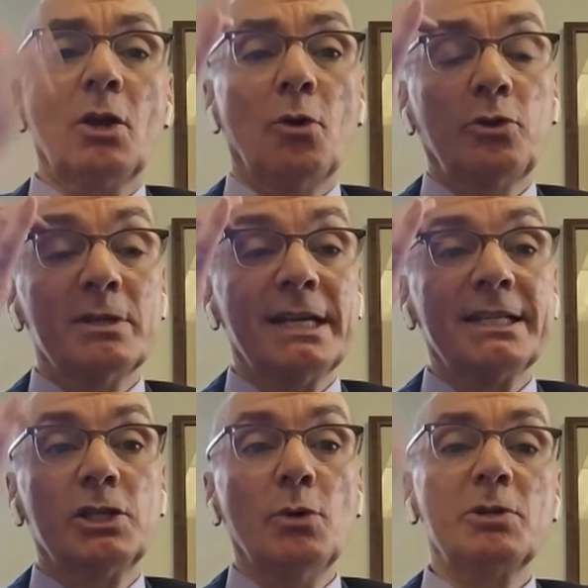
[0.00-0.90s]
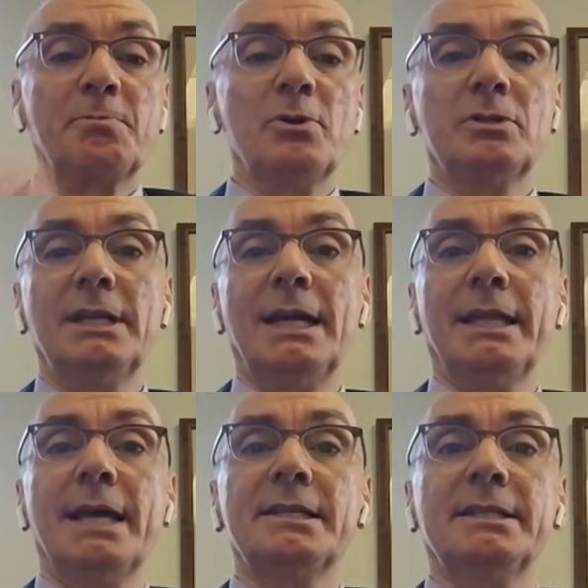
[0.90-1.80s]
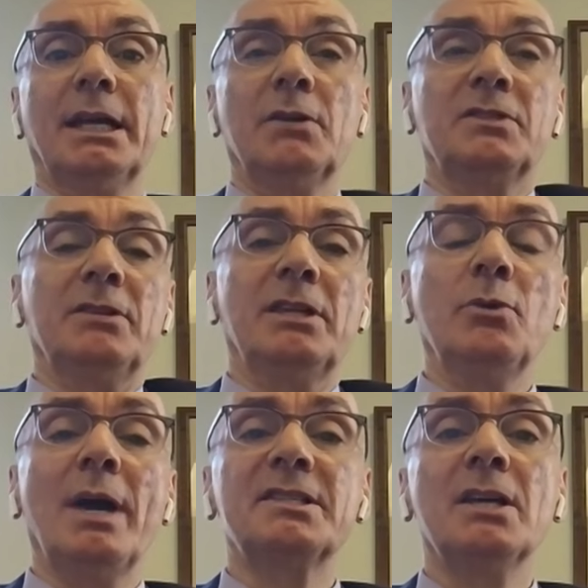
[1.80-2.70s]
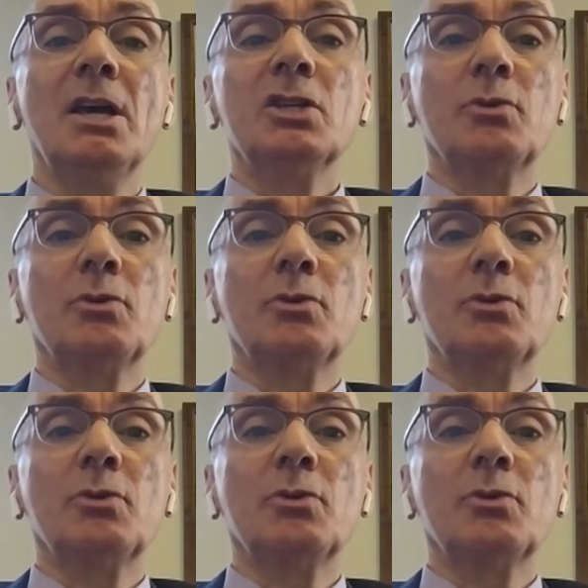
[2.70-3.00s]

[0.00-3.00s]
going to Israel as a Jewish person, not as a Secretary of State of the U.S.